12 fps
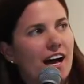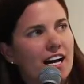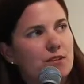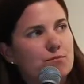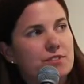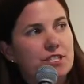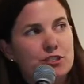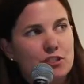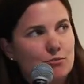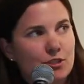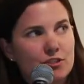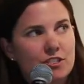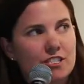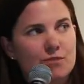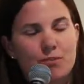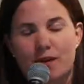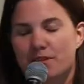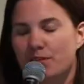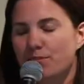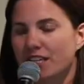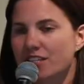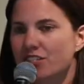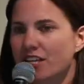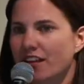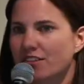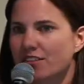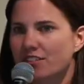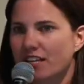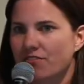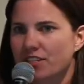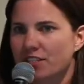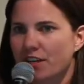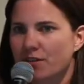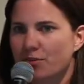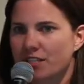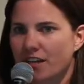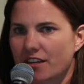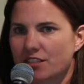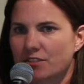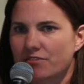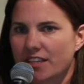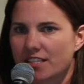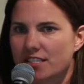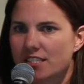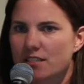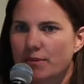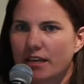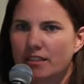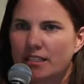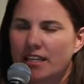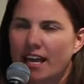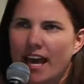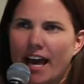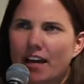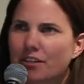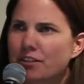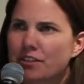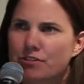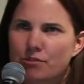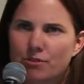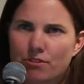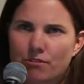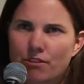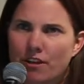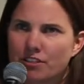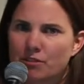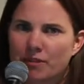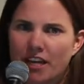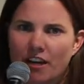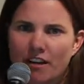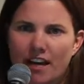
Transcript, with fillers: Um, distribution is probably the biggest challenge that every startup we talk to faces about how do you distribute through long-term care?